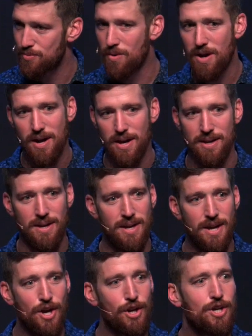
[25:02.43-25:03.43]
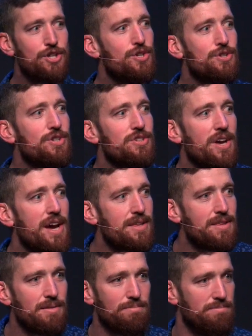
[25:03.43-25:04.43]
Why? because you're just like
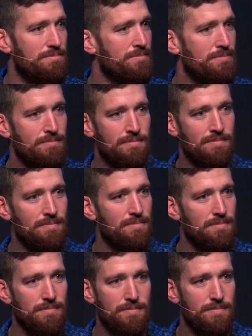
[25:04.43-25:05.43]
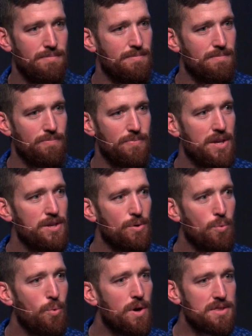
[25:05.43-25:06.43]
them. And
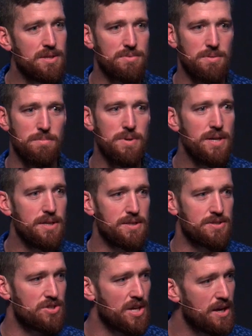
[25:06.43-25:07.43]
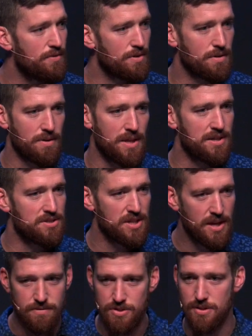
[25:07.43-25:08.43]
you'll want them to meet the Savior that has
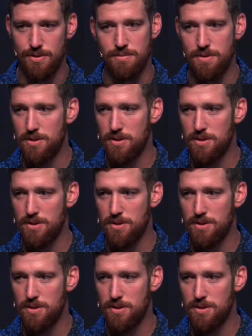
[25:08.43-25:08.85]
saved you.